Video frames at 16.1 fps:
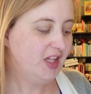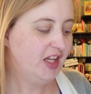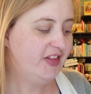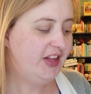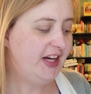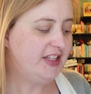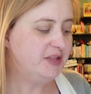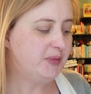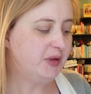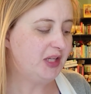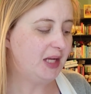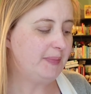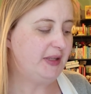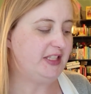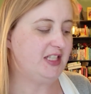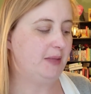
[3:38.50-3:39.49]
the next book
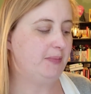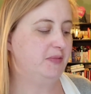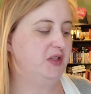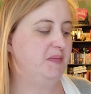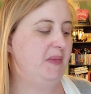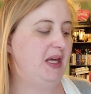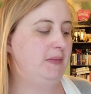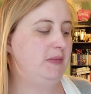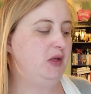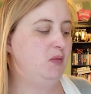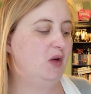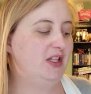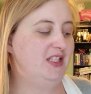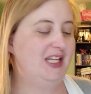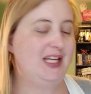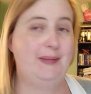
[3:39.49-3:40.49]
I picked up was Maybe
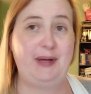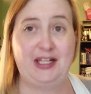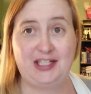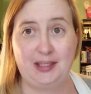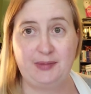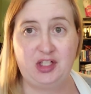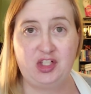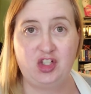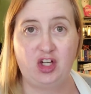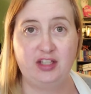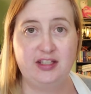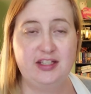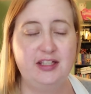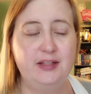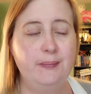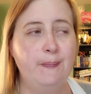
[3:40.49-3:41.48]
One Day by Debbie
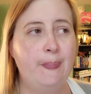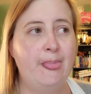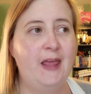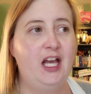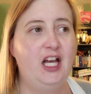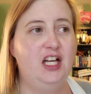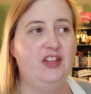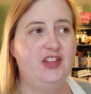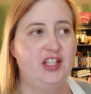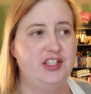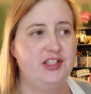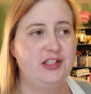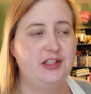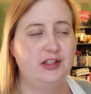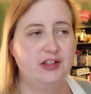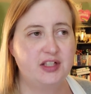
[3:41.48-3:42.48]
Johnson.
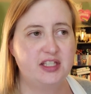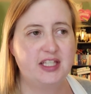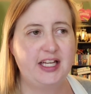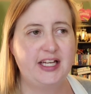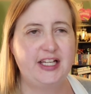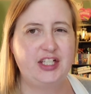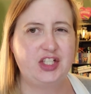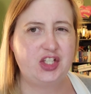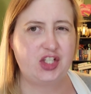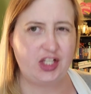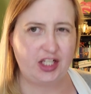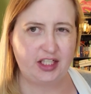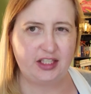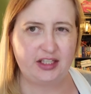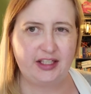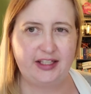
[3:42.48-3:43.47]
This looks like a
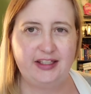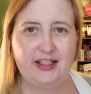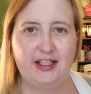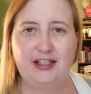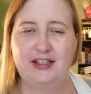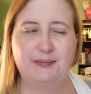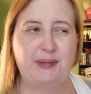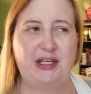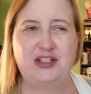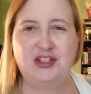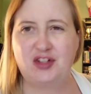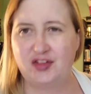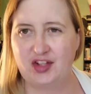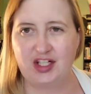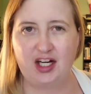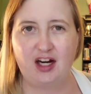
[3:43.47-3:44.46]
chick lit. It, based
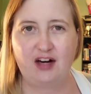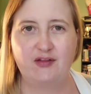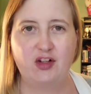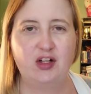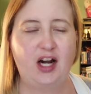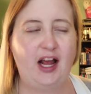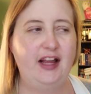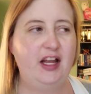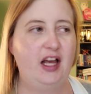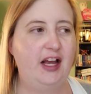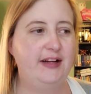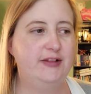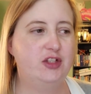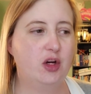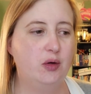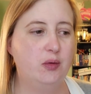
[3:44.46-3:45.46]
on the cover, I,
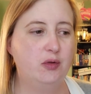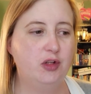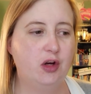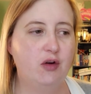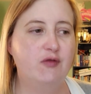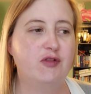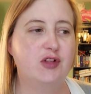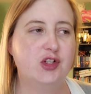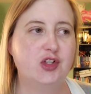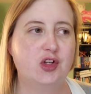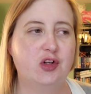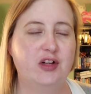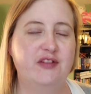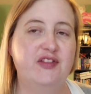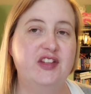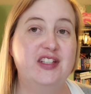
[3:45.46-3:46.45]
I don't know for
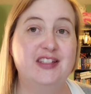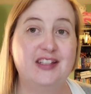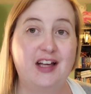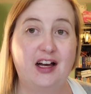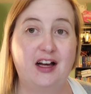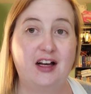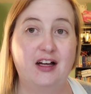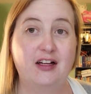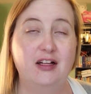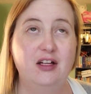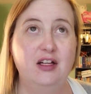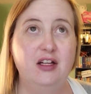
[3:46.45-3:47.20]
sure if this uh,